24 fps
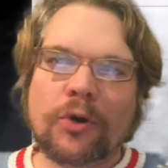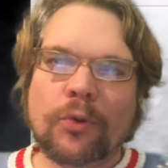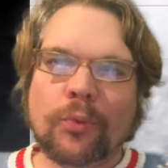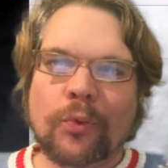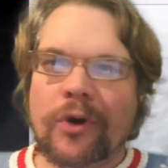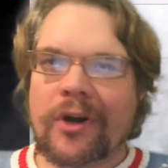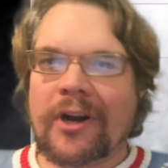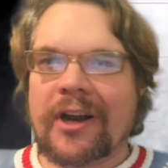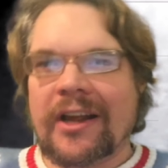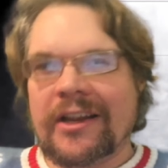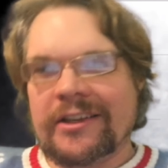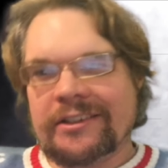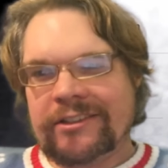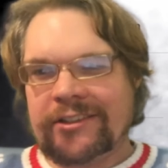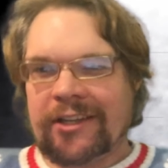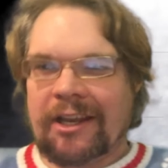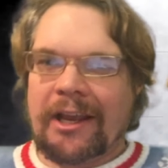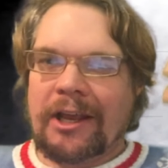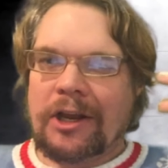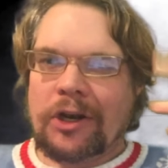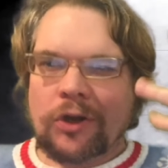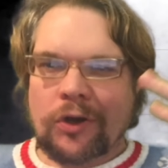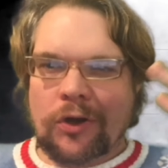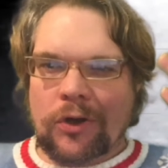We're not
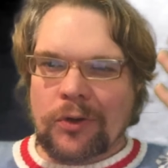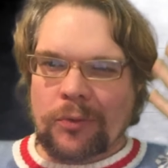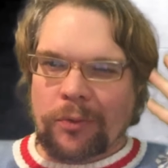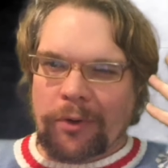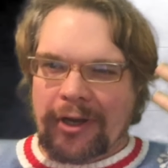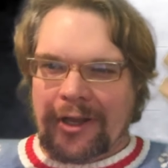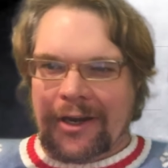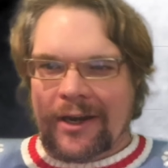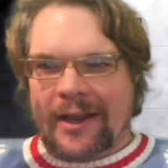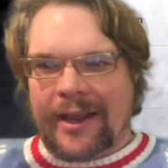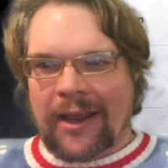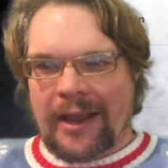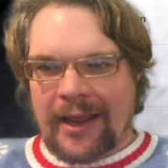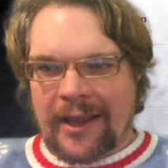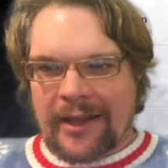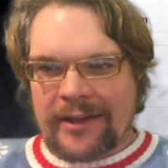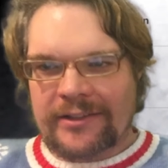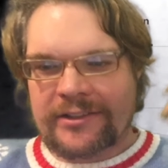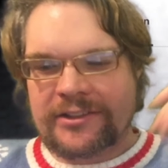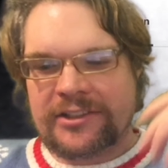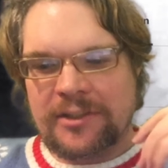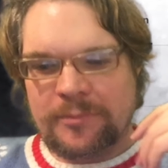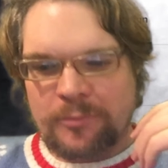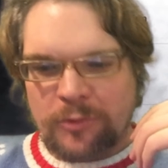saying, oh, we're going to add
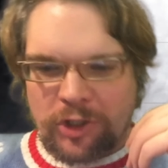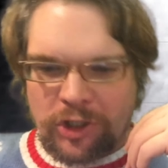some